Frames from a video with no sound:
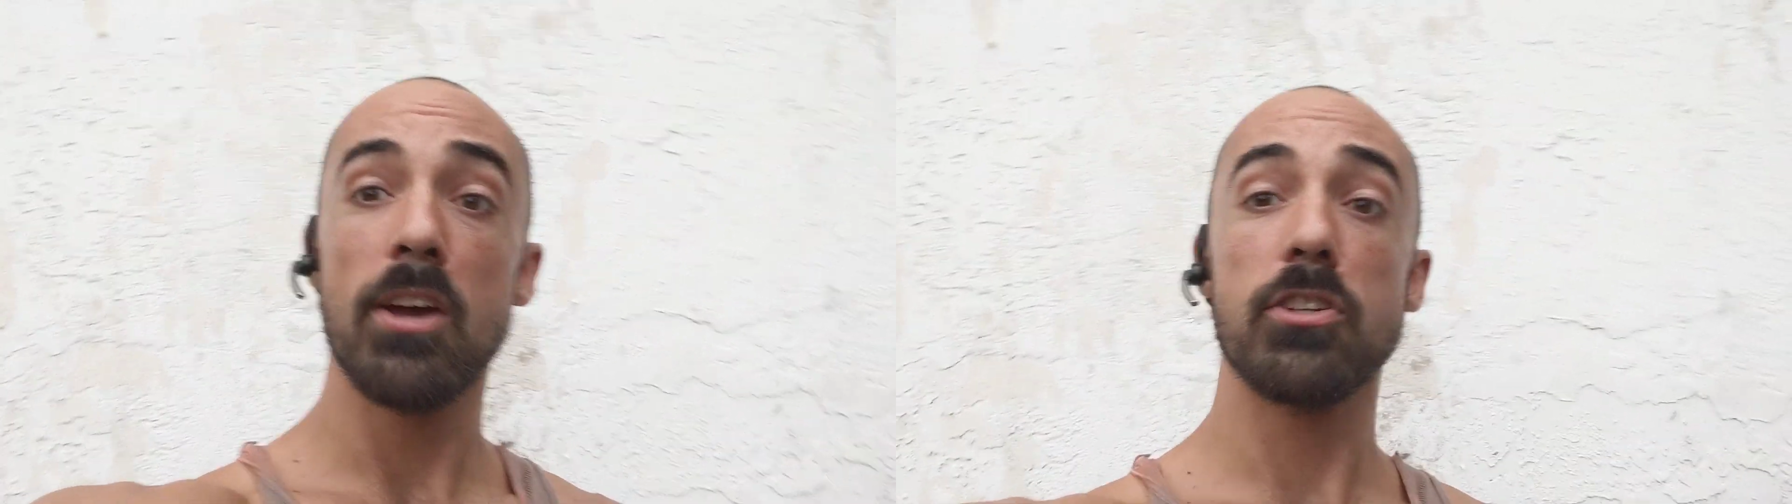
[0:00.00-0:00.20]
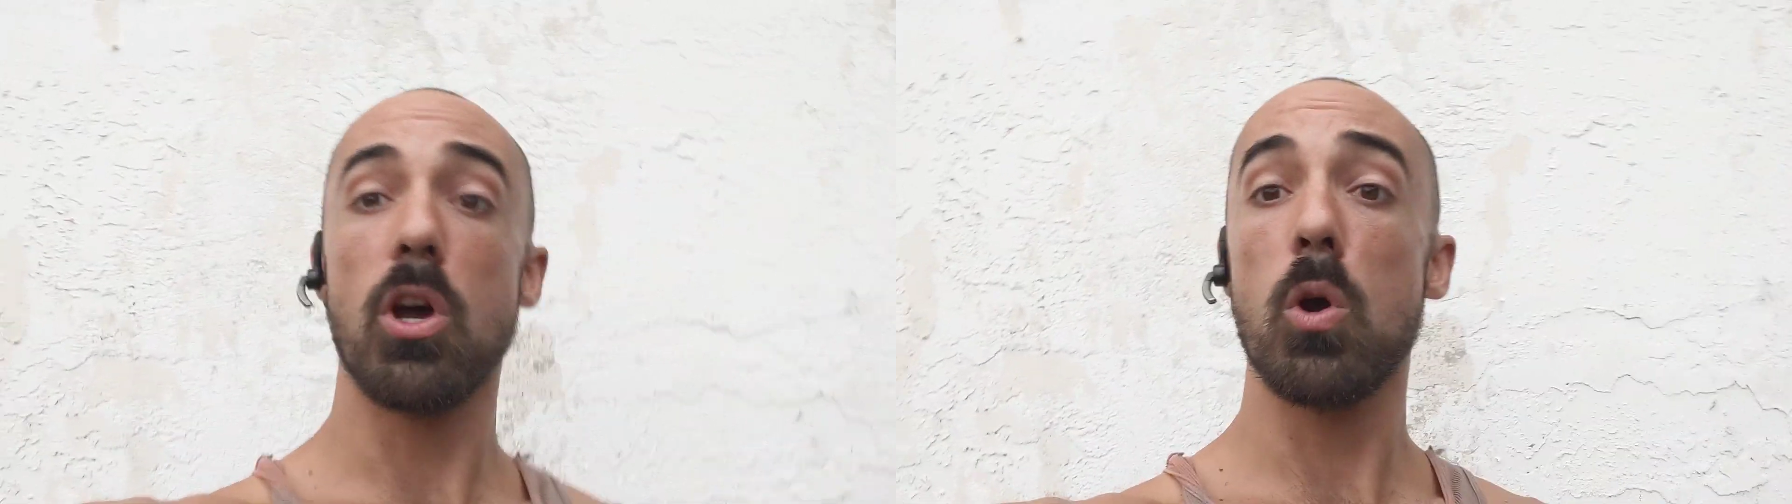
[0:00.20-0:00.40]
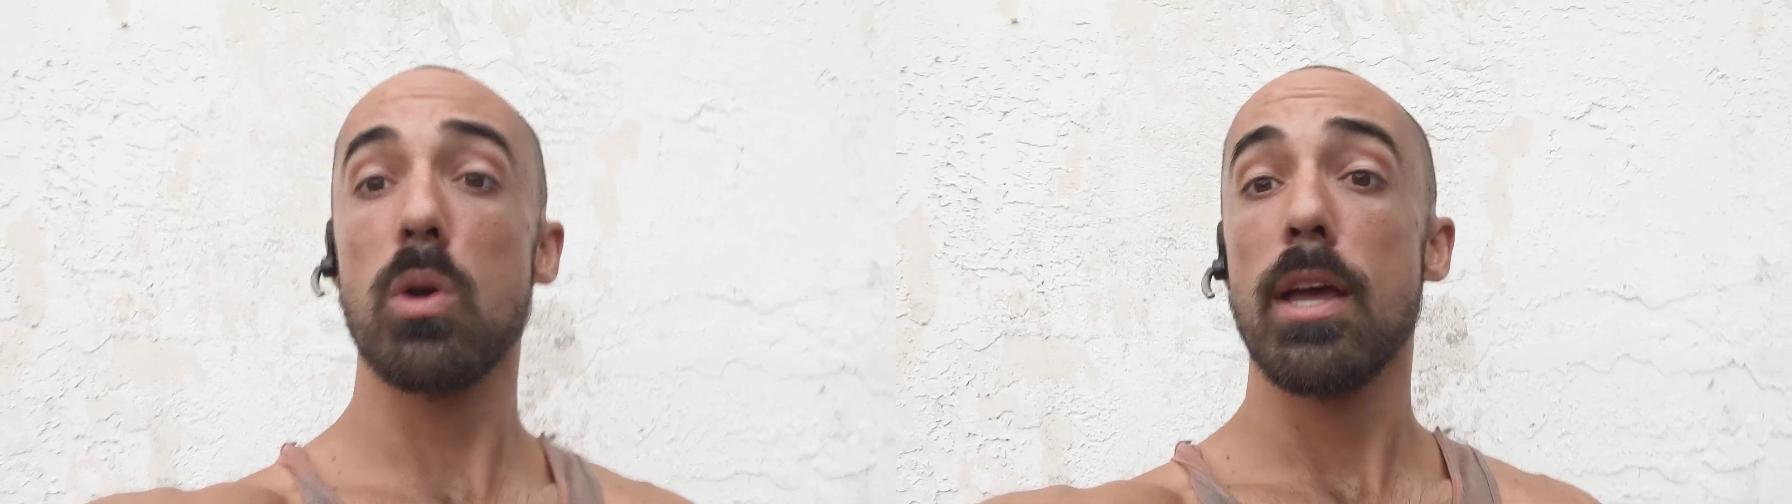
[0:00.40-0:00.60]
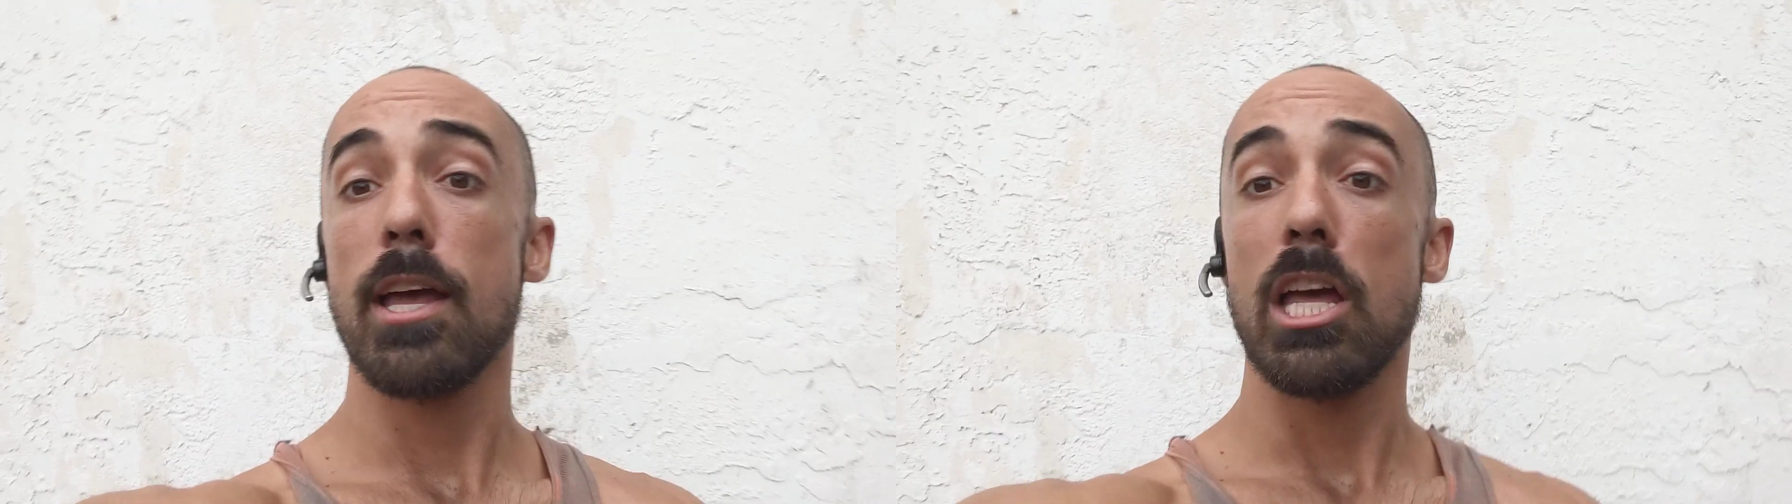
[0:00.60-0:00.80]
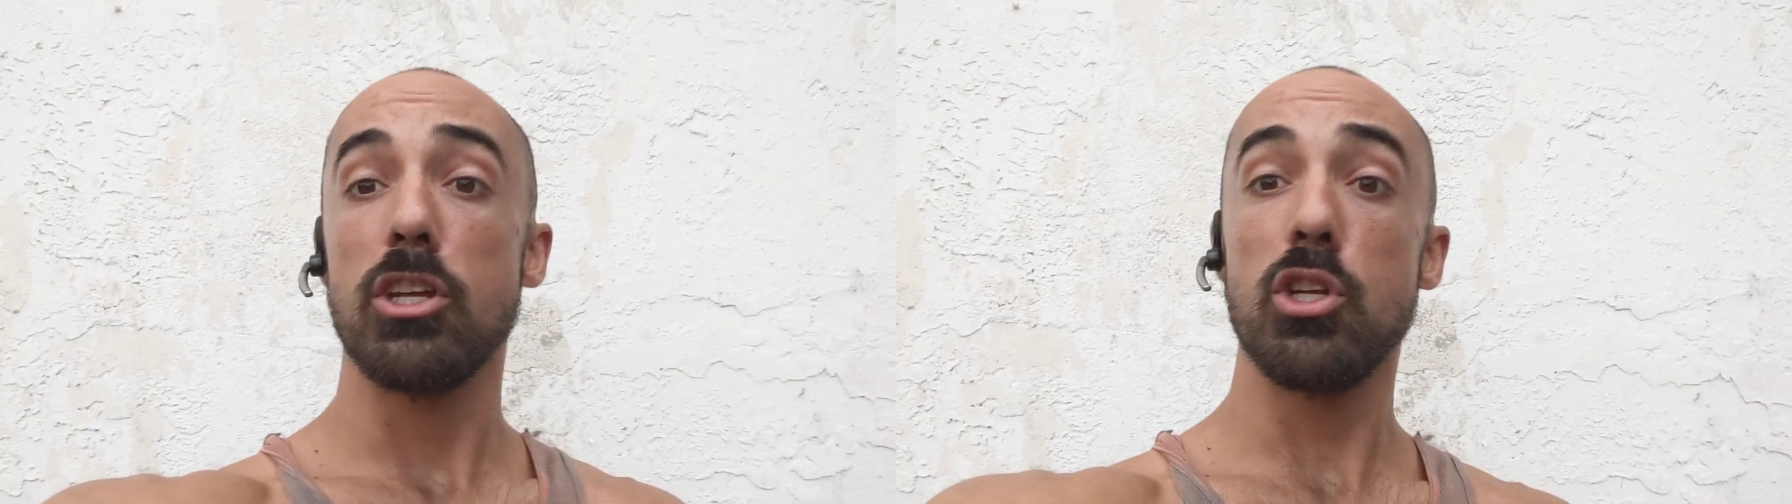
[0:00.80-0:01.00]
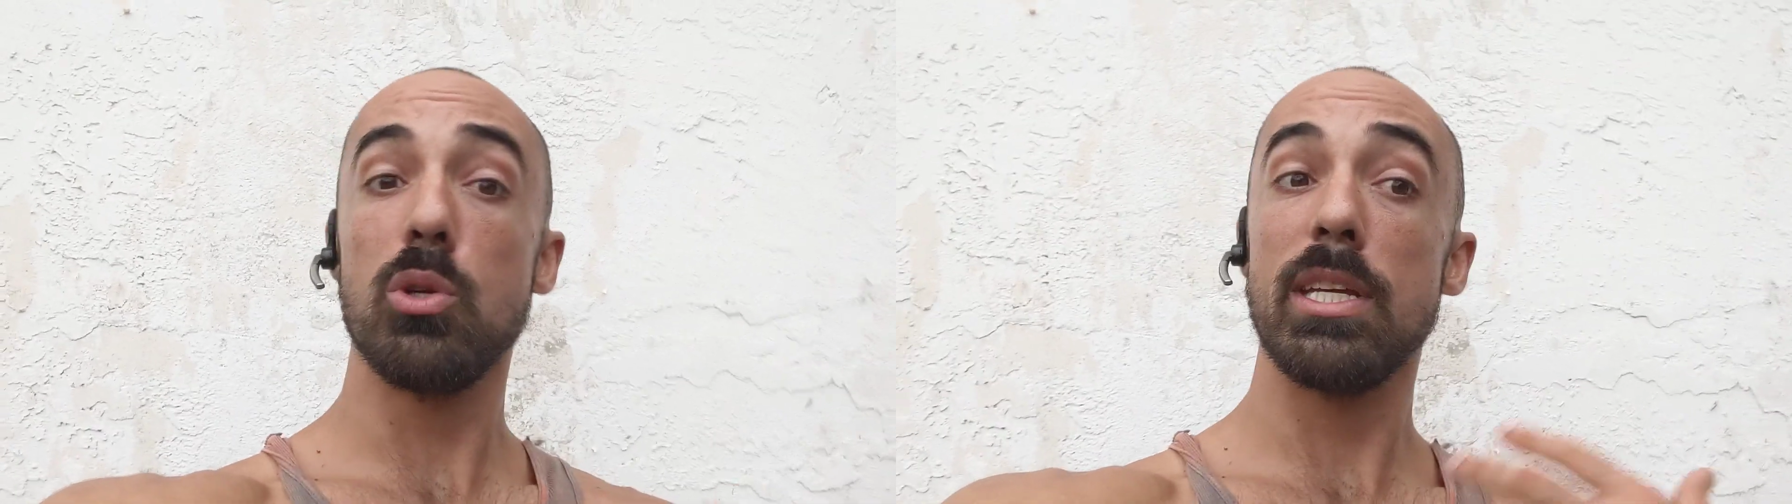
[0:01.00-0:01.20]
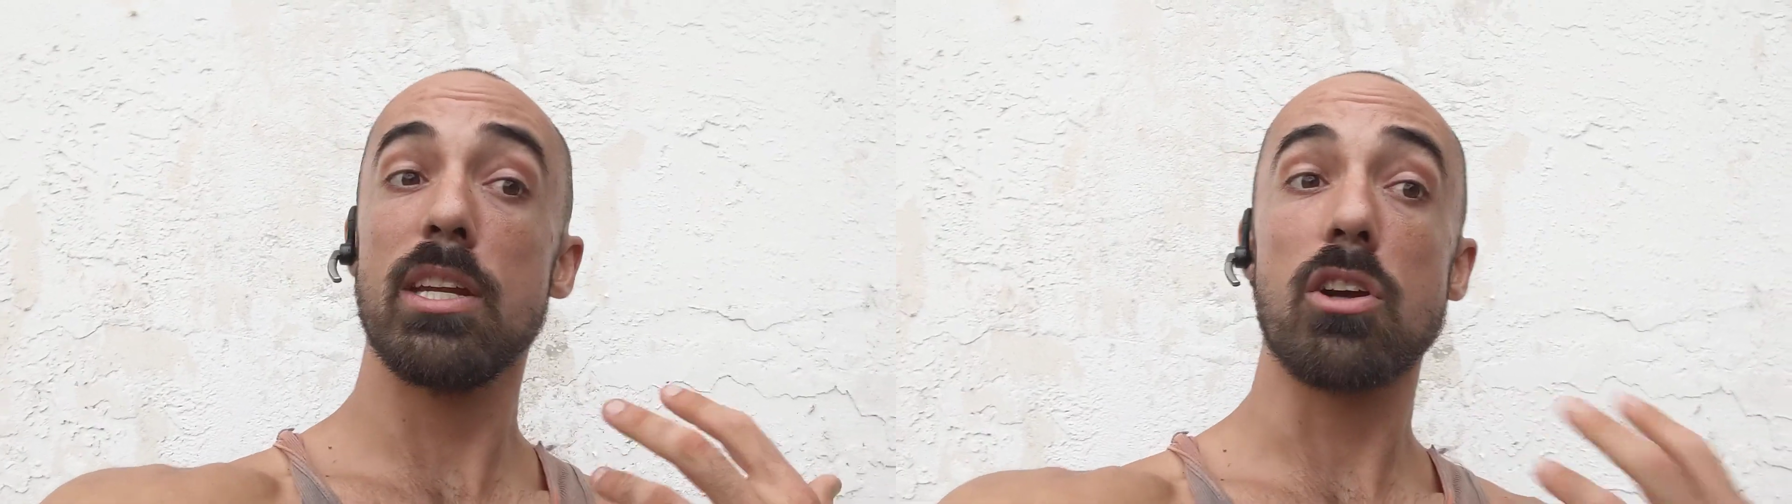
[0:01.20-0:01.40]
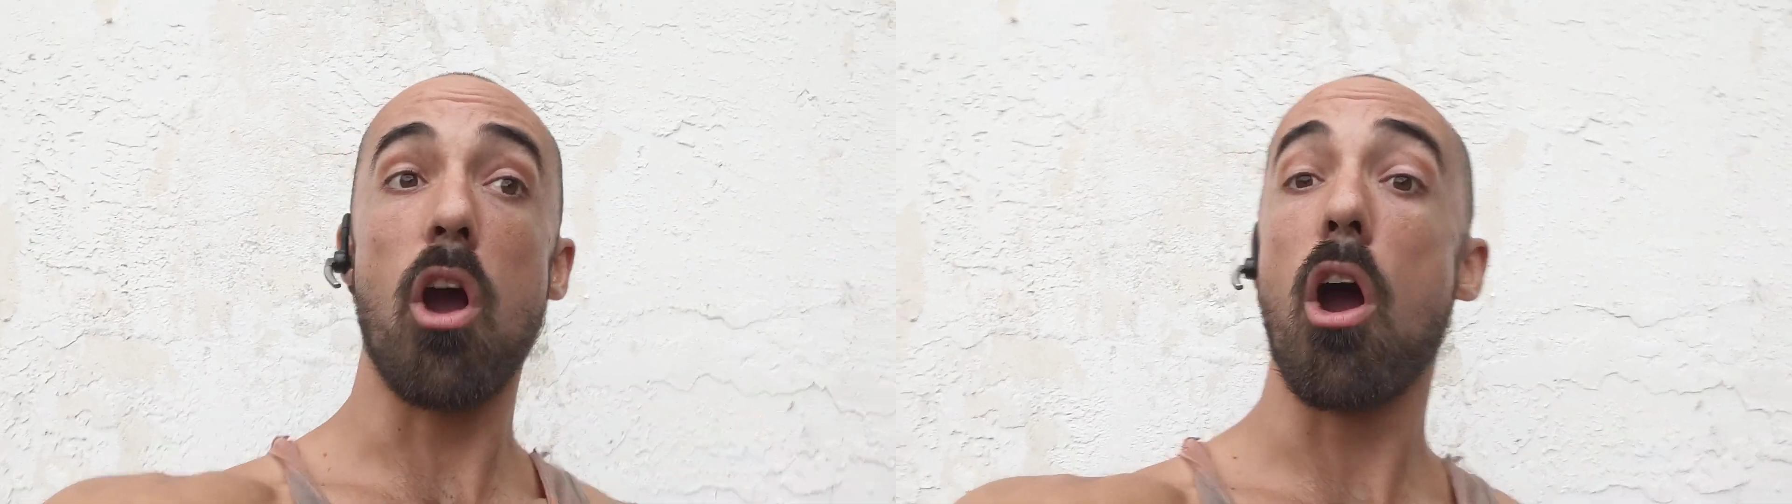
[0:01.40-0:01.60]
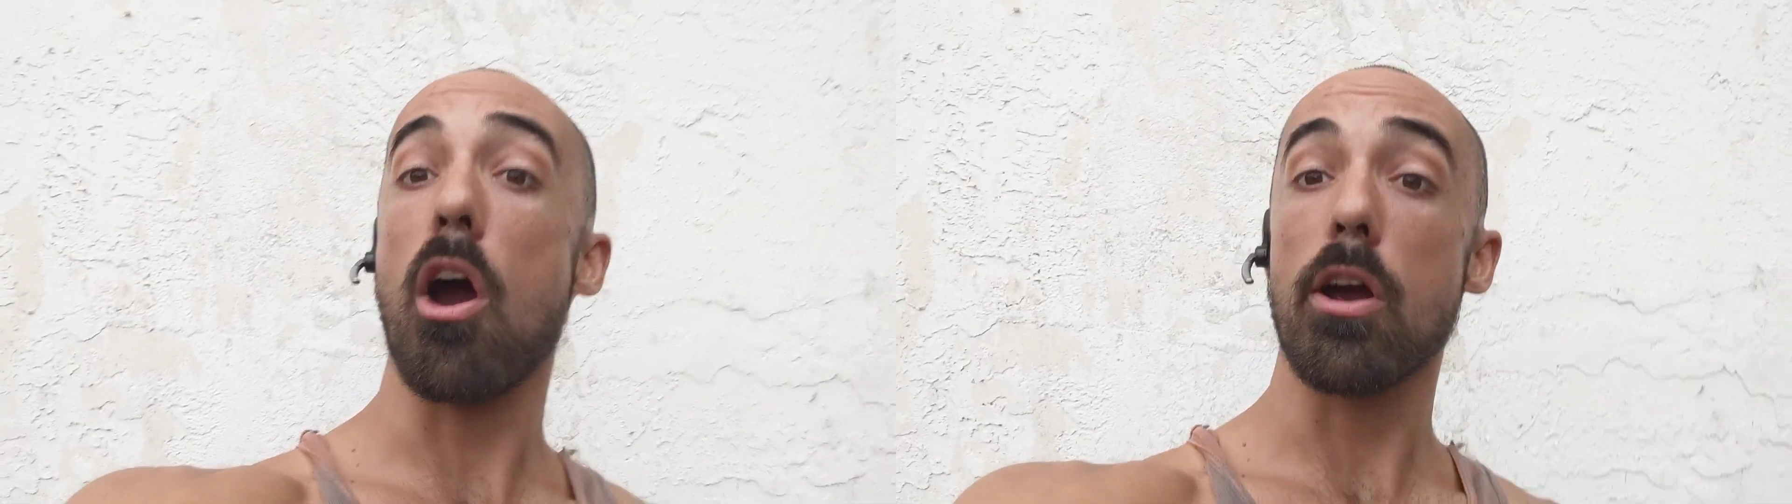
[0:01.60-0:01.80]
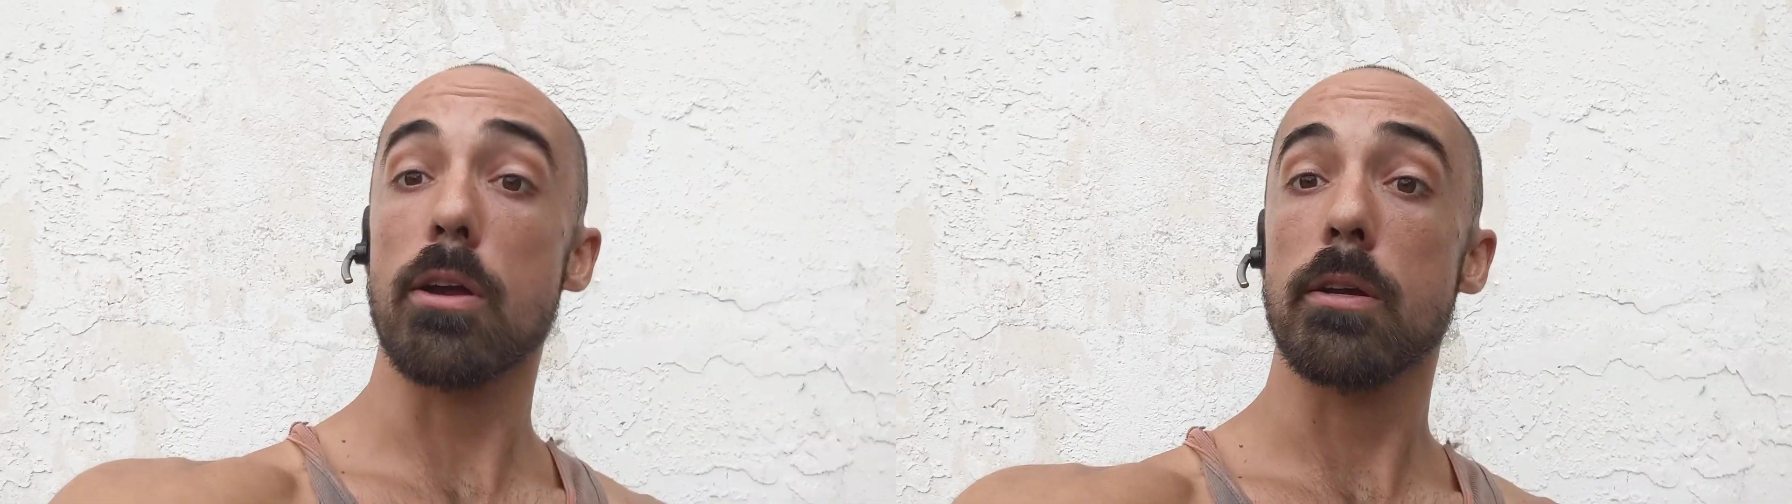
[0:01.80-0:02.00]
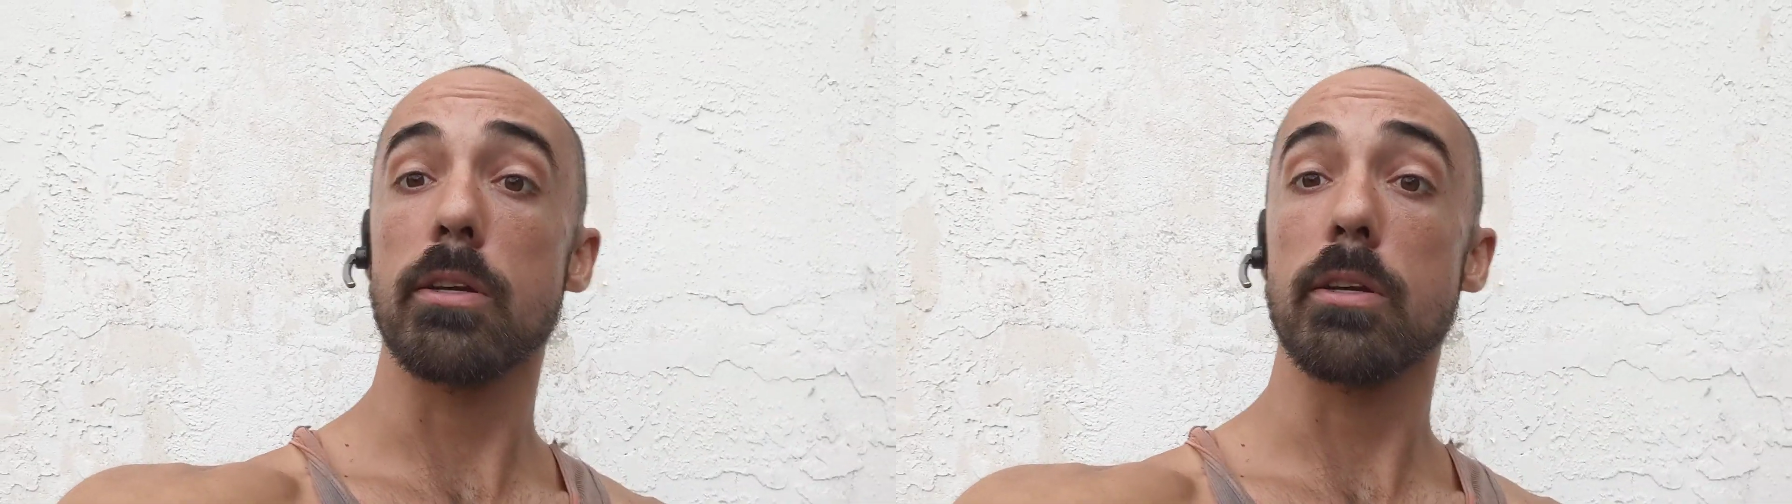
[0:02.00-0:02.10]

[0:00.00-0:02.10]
So, do you need a car?